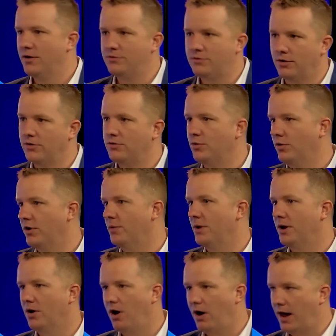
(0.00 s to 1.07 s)
So talking
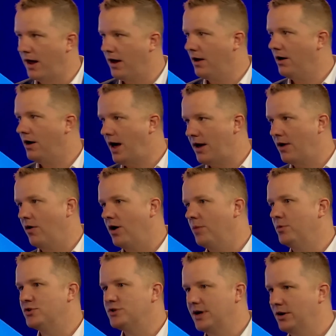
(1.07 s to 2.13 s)
about AI,
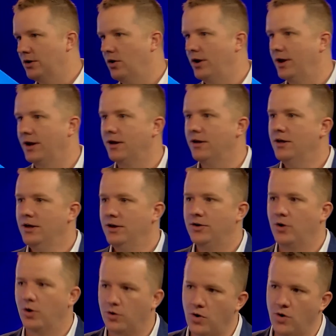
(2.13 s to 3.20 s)
machine learning,
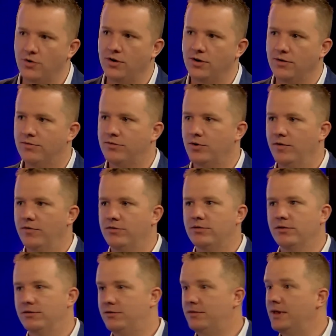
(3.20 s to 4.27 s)
cognitive
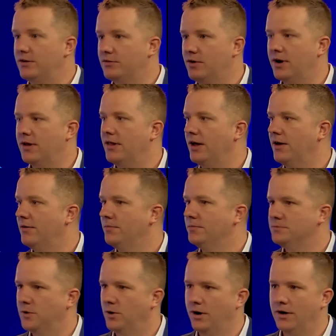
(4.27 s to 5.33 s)
services, things like that,
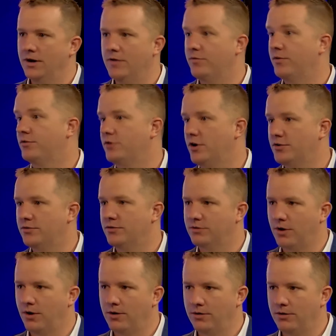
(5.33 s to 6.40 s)
right? Infrastructure as
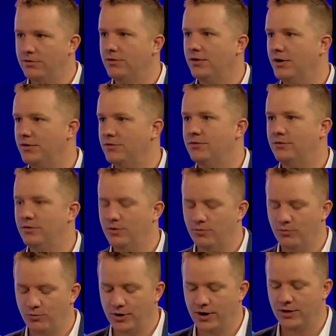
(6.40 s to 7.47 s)
code. It's
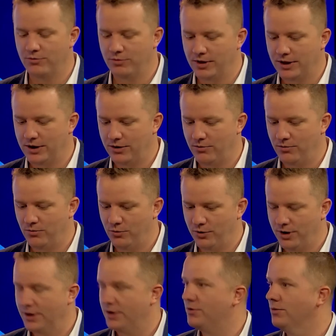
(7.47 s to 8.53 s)
really, really,
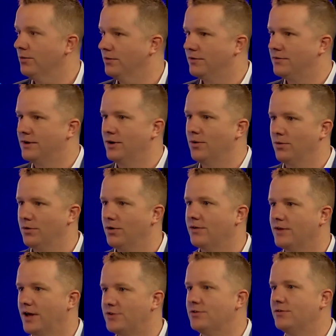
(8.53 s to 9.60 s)
really cool to see
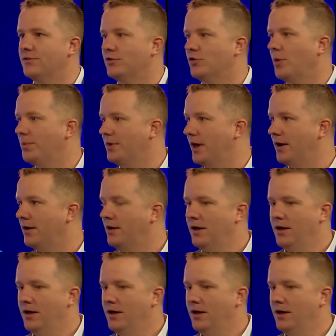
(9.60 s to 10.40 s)
organizations adopt that.